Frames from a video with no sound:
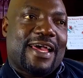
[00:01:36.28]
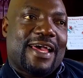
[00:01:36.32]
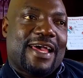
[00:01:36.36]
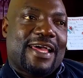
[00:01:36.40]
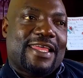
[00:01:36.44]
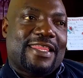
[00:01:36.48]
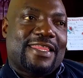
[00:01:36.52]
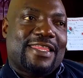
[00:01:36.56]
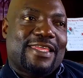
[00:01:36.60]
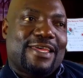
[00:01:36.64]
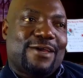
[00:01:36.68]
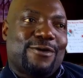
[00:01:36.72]

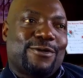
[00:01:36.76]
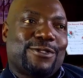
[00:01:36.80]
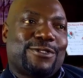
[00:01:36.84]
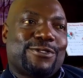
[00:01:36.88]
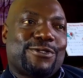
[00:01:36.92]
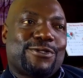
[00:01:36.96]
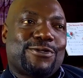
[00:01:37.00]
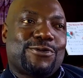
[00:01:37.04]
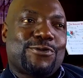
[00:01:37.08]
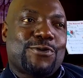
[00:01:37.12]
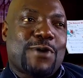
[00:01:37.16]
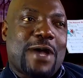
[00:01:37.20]
They also
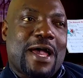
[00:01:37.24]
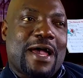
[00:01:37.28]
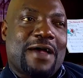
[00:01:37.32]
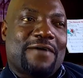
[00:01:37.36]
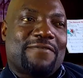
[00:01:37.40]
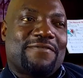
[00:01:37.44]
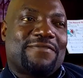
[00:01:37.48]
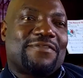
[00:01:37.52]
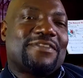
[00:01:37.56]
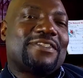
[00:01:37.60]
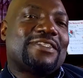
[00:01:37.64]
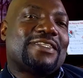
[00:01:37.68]
know I have
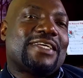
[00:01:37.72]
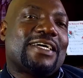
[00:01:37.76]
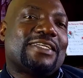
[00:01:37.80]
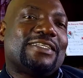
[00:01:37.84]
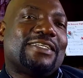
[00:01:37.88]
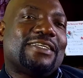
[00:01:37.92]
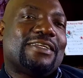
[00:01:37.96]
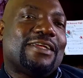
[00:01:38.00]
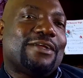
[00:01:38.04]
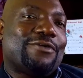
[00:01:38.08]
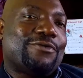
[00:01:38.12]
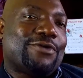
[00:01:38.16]

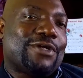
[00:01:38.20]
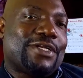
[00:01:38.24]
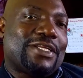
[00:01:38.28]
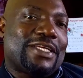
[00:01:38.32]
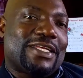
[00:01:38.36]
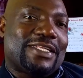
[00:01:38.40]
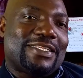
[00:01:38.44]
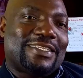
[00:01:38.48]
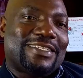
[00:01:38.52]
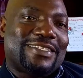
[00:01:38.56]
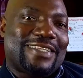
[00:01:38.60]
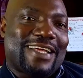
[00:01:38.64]
certain
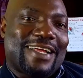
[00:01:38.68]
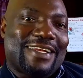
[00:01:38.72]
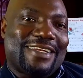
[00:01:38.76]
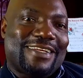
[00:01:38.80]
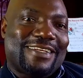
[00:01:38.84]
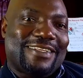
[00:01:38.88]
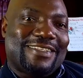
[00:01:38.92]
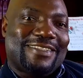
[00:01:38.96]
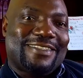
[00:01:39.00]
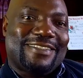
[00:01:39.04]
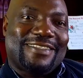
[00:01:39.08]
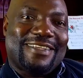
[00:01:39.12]
unwritten
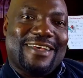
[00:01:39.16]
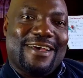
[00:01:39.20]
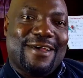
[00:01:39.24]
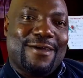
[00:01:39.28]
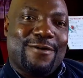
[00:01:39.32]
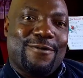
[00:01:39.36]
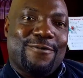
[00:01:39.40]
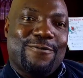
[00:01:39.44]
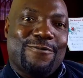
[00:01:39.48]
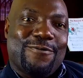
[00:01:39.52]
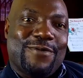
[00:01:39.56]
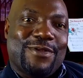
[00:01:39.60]
standards.
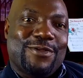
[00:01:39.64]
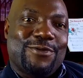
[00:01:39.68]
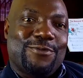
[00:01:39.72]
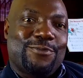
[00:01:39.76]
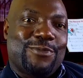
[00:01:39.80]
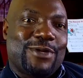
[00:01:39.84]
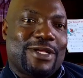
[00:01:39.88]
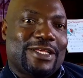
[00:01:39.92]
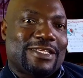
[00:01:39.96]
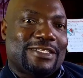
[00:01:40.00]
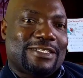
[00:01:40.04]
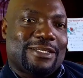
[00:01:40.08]
When you
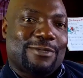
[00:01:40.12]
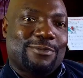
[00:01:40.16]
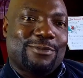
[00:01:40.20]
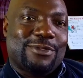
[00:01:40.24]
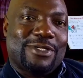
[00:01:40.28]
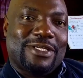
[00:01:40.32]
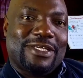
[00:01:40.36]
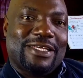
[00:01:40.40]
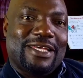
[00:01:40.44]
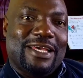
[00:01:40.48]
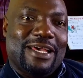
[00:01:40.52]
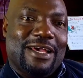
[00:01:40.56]
bring
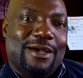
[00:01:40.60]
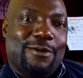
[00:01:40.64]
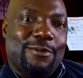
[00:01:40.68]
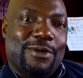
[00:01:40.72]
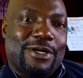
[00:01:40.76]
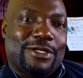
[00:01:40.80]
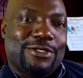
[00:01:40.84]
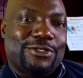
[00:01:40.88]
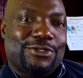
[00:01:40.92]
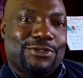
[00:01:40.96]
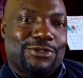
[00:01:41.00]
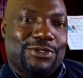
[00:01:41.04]
somebody here, I
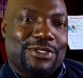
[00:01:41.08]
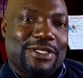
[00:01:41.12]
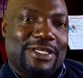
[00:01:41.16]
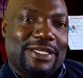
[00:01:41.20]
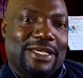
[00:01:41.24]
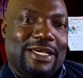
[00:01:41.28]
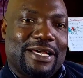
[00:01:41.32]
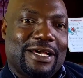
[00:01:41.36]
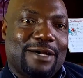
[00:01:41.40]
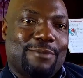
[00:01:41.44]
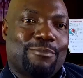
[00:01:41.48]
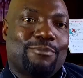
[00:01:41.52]
want to
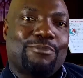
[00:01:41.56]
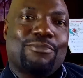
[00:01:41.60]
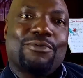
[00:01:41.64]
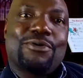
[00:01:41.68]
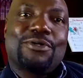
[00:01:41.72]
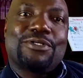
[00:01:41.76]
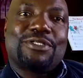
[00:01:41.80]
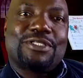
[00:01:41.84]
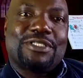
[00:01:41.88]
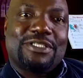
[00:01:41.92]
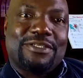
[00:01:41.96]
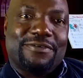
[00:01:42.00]
hear
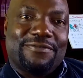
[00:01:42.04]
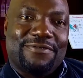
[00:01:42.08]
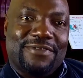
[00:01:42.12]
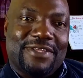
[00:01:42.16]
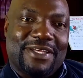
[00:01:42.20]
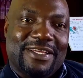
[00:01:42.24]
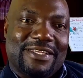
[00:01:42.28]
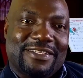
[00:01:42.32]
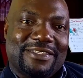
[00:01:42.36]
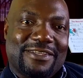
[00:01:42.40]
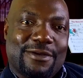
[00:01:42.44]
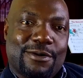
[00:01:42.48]
positive
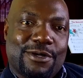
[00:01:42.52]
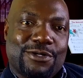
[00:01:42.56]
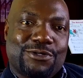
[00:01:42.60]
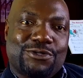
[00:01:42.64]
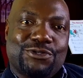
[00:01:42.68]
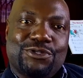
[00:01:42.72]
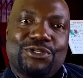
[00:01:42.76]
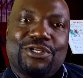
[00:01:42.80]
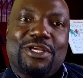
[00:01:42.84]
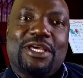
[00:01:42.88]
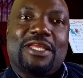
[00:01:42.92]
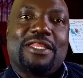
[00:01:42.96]
things. I want to
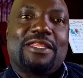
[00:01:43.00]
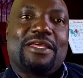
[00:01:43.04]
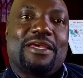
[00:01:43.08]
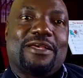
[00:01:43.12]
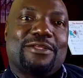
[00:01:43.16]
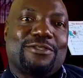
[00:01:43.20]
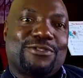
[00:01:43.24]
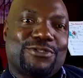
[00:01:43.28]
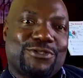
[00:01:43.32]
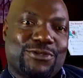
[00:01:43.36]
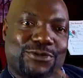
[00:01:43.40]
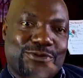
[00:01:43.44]
hear they're in
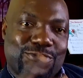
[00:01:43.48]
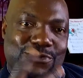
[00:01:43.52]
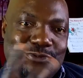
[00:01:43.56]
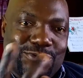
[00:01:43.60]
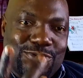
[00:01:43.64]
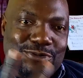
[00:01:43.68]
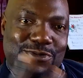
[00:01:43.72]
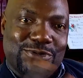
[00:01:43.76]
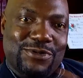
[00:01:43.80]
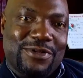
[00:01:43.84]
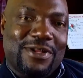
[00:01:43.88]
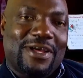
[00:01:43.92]

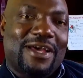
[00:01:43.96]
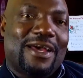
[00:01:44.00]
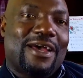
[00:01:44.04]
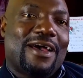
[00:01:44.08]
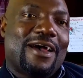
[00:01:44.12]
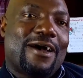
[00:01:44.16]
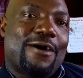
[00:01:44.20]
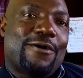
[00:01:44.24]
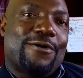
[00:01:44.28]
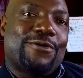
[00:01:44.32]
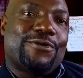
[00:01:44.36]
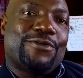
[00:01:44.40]
school.
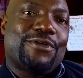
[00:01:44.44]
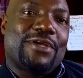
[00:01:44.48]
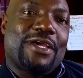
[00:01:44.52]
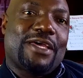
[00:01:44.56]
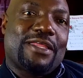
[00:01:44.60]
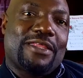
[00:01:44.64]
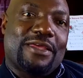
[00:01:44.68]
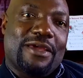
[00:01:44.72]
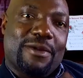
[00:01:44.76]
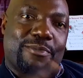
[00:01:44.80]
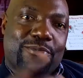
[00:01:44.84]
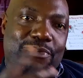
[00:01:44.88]
I want to hear
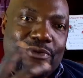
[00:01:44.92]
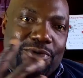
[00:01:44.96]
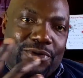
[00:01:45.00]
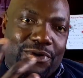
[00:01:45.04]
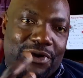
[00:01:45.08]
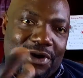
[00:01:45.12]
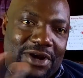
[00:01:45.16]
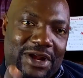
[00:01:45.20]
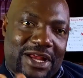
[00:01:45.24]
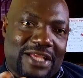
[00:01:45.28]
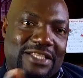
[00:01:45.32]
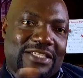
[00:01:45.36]
they're
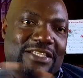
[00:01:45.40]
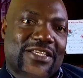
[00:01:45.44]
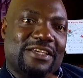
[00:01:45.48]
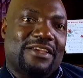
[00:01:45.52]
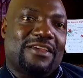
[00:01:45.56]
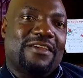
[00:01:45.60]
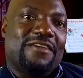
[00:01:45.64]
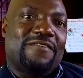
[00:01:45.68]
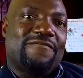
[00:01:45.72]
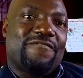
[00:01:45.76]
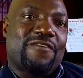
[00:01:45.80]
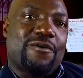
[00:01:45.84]

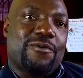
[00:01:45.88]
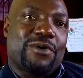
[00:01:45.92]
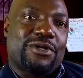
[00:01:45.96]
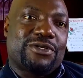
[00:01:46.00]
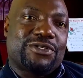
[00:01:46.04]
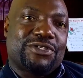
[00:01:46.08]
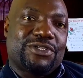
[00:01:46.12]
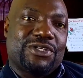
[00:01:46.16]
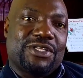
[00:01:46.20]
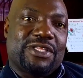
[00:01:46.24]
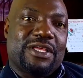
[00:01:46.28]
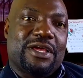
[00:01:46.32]
progressive. I want to
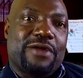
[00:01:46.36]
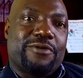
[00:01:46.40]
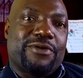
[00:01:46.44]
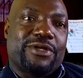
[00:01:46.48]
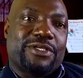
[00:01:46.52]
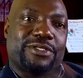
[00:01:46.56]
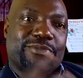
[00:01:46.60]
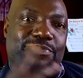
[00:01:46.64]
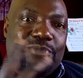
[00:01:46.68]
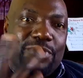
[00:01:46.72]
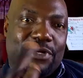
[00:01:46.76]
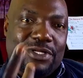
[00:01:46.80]
see they're
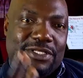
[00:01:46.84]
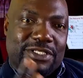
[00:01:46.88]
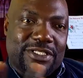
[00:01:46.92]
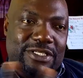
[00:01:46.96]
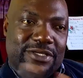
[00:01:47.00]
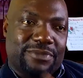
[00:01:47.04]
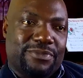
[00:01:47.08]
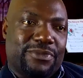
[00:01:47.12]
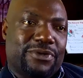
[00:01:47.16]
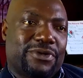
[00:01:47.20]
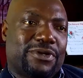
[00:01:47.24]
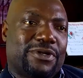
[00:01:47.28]

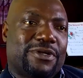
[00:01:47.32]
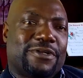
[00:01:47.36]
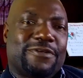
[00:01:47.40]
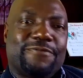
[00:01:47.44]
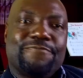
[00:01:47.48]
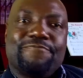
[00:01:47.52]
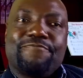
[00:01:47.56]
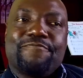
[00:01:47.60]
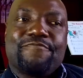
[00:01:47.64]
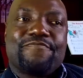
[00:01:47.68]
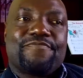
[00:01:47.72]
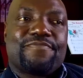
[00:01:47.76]
responsible.
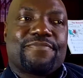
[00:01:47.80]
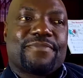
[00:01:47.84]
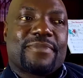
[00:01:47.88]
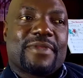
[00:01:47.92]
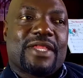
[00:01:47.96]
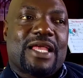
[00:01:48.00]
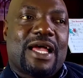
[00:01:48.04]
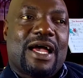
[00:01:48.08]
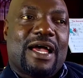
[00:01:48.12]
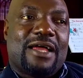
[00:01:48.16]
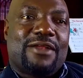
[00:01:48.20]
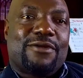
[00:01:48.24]

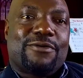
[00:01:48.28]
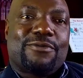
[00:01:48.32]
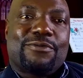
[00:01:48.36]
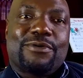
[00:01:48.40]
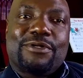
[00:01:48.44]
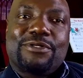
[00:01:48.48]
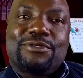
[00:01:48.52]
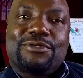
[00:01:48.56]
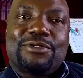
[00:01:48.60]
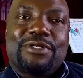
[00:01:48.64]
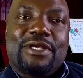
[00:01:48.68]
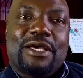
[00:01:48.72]
I don't want
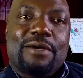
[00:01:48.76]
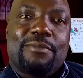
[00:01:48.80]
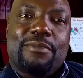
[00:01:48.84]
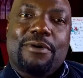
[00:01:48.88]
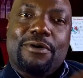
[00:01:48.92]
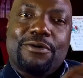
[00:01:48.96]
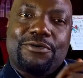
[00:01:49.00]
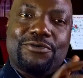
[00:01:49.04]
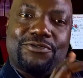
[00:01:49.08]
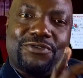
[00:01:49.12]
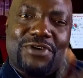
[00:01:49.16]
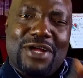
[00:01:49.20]
to hear
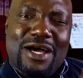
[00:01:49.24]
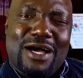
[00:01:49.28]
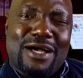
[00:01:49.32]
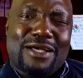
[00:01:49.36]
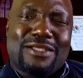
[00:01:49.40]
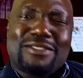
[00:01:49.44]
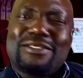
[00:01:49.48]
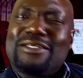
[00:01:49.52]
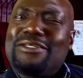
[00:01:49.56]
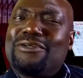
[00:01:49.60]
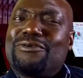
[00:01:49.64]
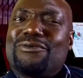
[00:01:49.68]
about drugs.
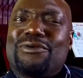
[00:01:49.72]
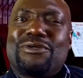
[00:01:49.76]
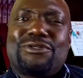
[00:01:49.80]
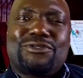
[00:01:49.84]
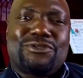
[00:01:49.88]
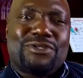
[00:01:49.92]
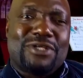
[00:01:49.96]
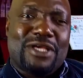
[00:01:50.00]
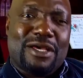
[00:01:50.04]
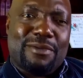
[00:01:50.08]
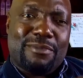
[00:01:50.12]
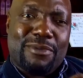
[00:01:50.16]
I don't want to
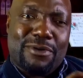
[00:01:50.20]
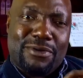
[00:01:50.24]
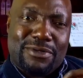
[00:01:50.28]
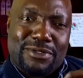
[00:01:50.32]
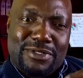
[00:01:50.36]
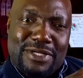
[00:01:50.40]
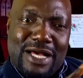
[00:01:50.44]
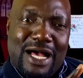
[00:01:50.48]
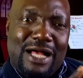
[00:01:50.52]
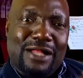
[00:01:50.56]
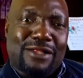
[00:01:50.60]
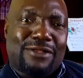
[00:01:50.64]
hear about
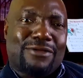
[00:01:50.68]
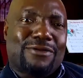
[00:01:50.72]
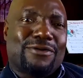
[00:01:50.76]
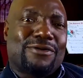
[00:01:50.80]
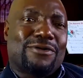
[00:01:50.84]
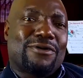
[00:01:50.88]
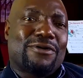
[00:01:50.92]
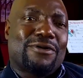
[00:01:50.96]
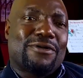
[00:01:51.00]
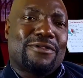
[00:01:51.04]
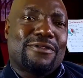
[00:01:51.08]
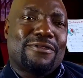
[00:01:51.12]

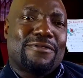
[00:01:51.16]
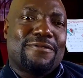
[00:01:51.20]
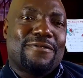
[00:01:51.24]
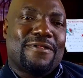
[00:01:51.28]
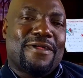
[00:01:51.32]
alcohol.